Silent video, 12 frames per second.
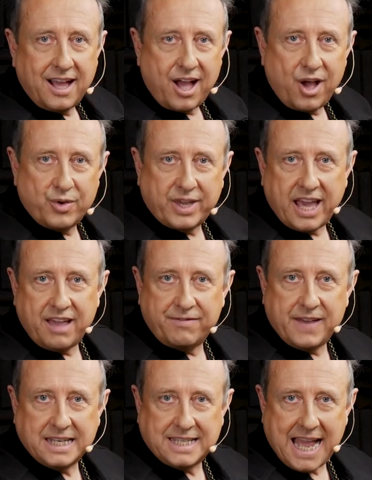Okay,
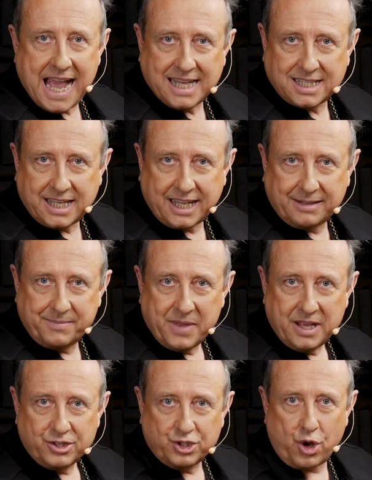fantastic.
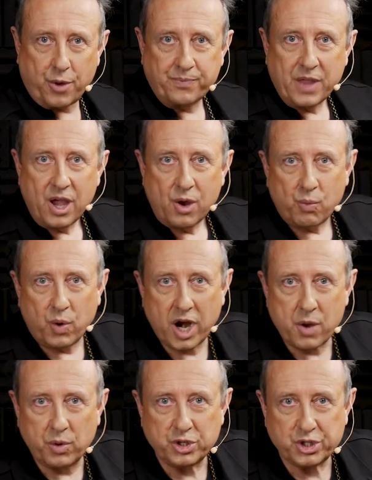So what I
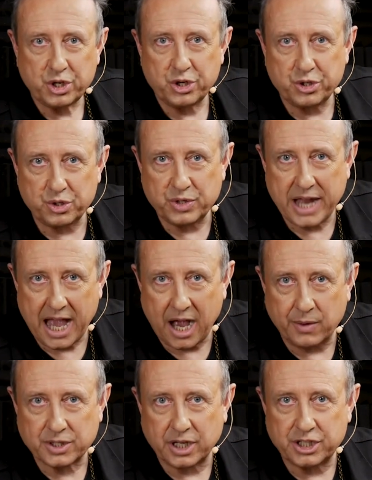want you to do now
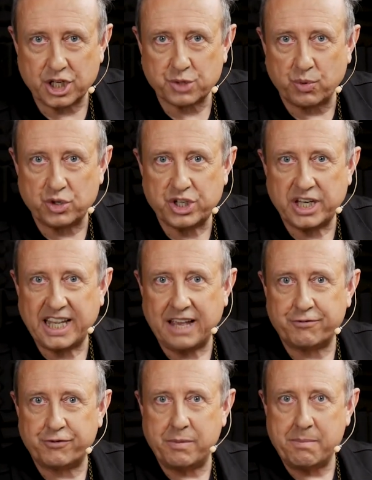is I just want you to
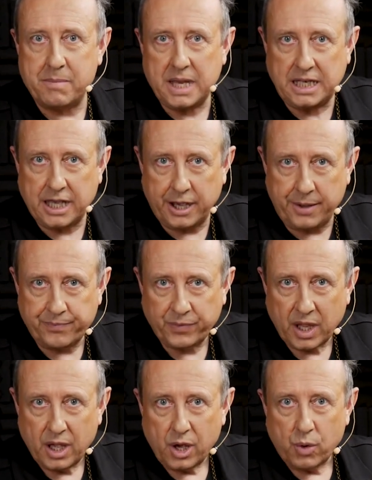get familiar
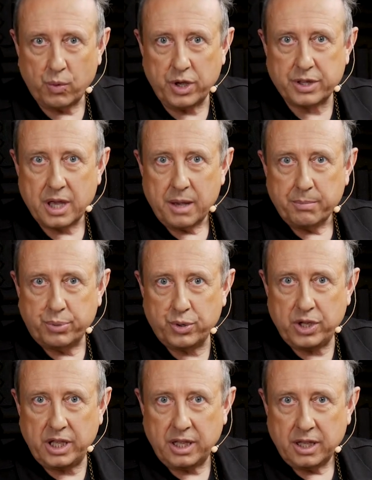with
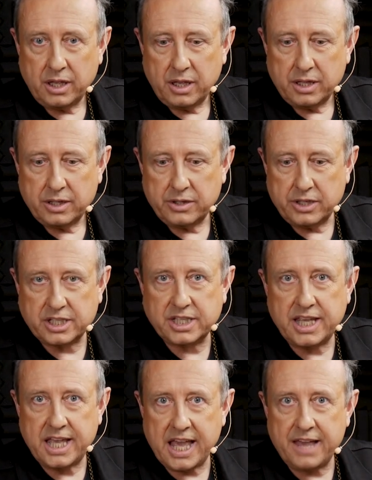putting the
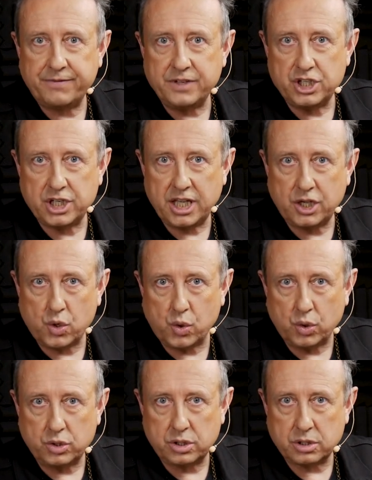C, F, and G
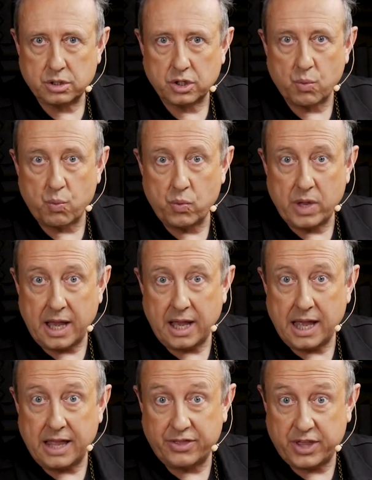chords
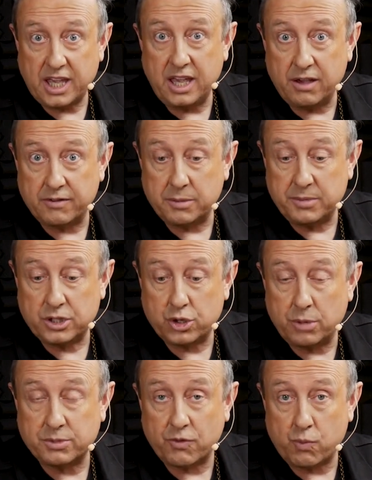and thinking of them in
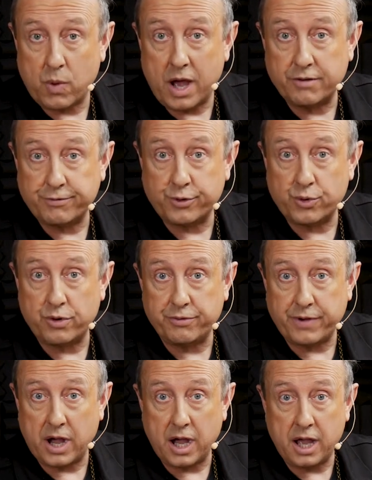terms of 1, 4, and
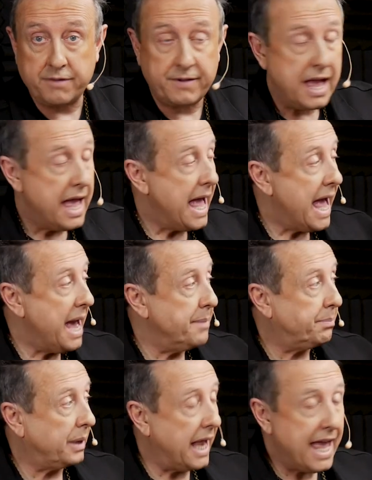5 and
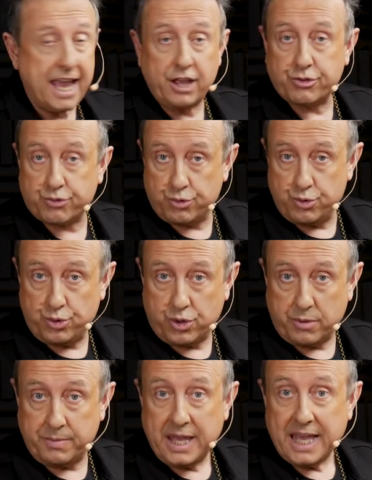playing through
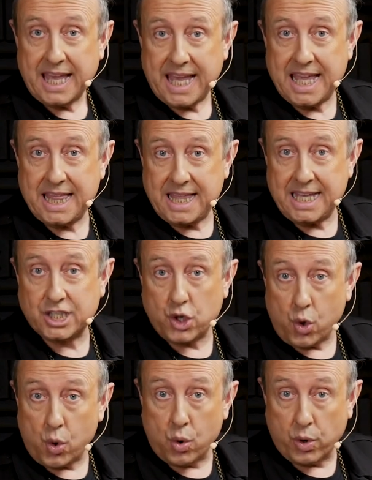them in this
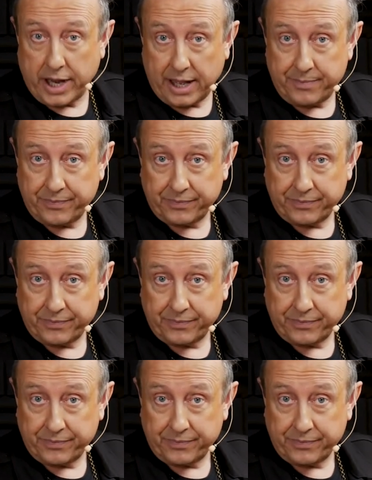order.